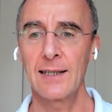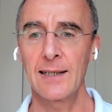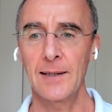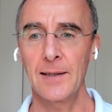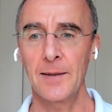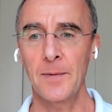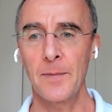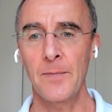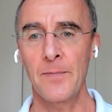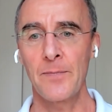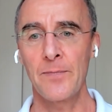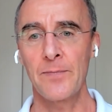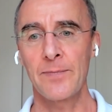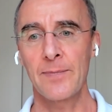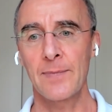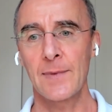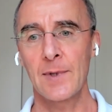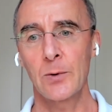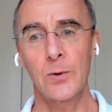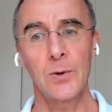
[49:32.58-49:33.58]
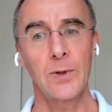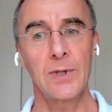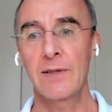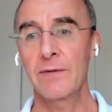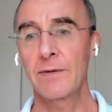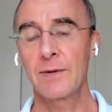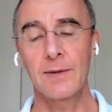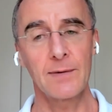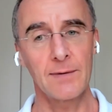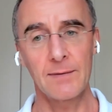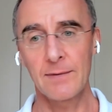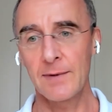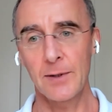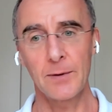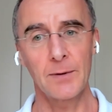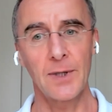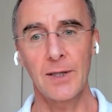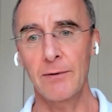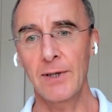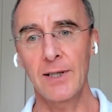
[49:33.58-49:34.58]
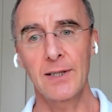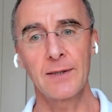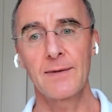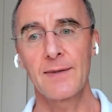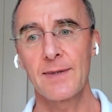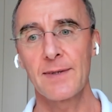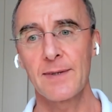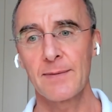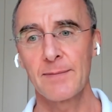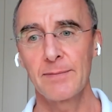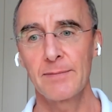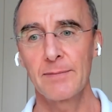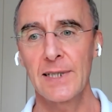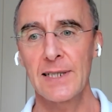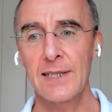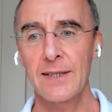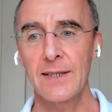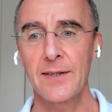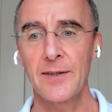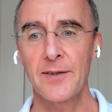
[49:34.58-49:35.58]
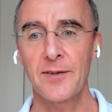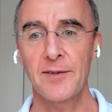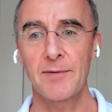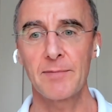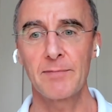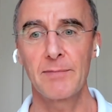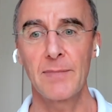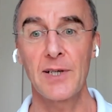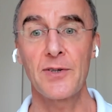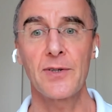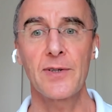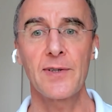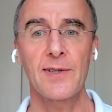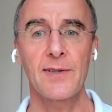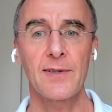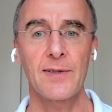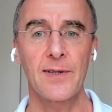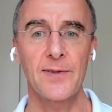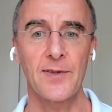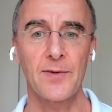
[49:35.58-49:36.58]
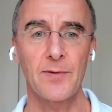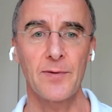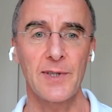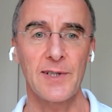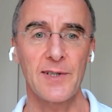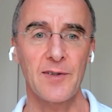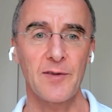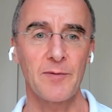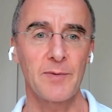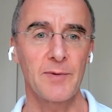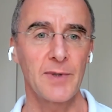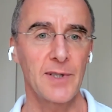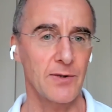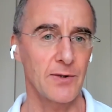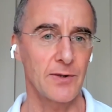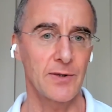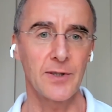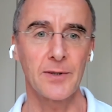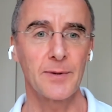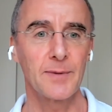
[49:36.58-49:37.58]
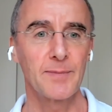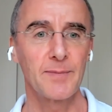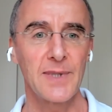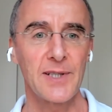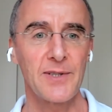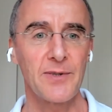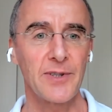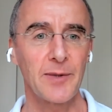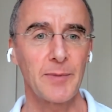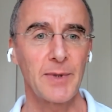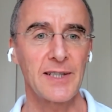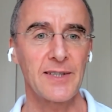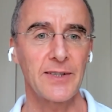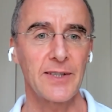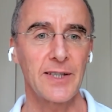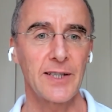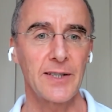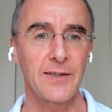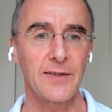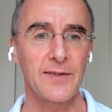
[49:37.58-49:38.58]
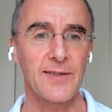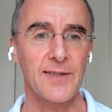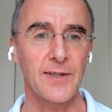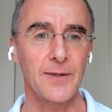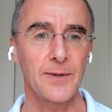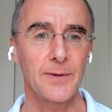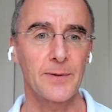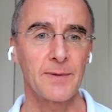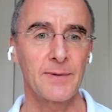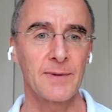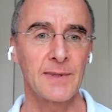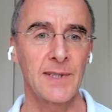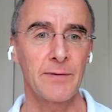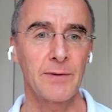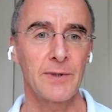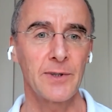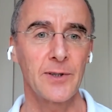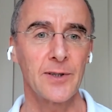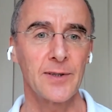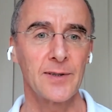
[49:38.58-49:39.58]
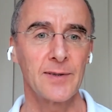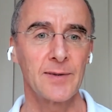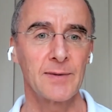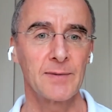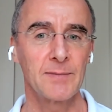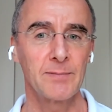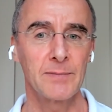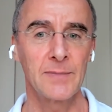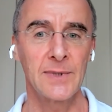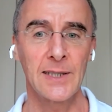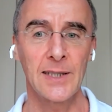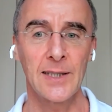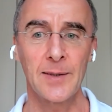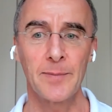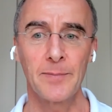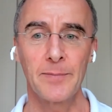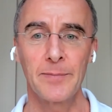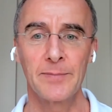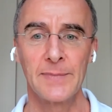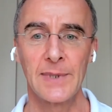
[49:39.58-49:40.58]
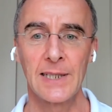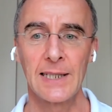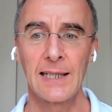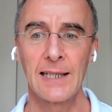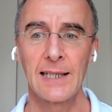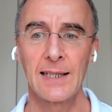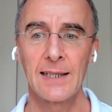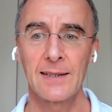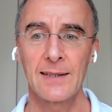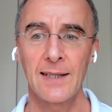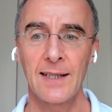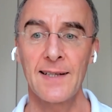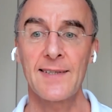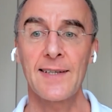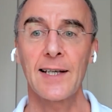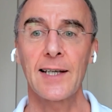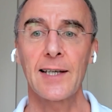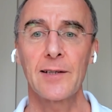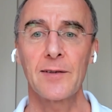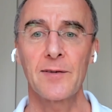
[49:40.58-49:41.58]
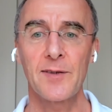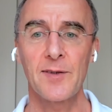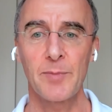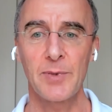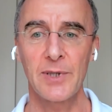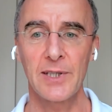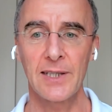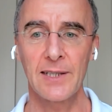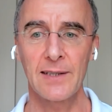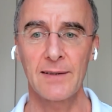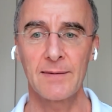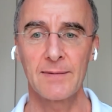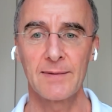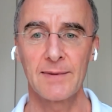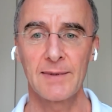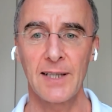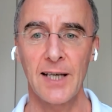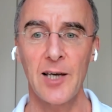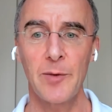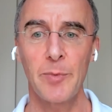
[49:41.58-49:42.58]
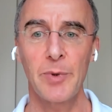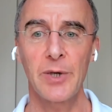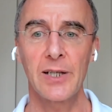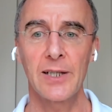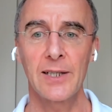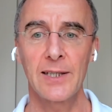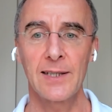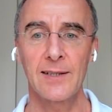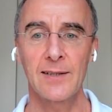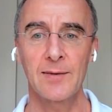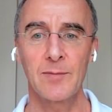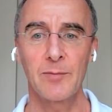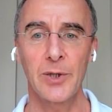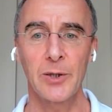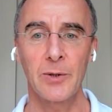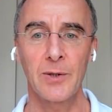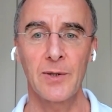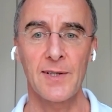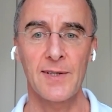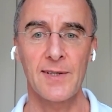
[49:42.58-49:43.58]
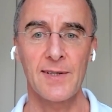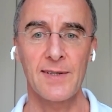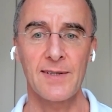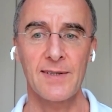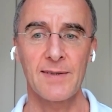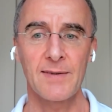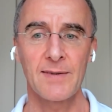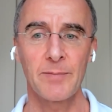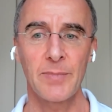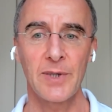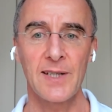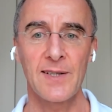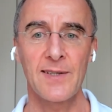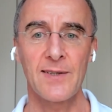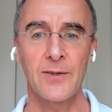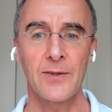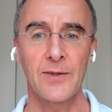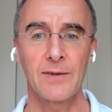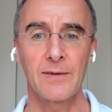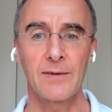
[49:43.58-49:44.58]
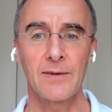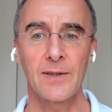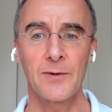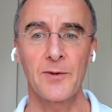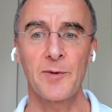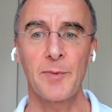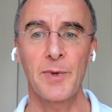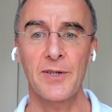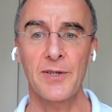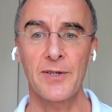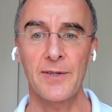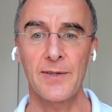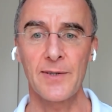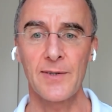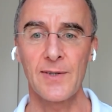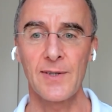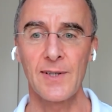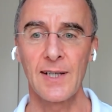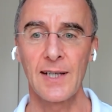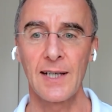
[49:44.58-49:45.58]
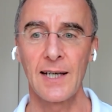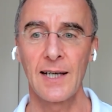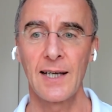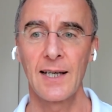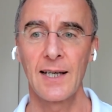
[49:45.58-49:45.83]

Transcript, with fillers: um, or even you know around mental health measures. There's lots of ways of, as you know, measuring mental health. So have we got um, executives being KPI'd and bonused based on those measures?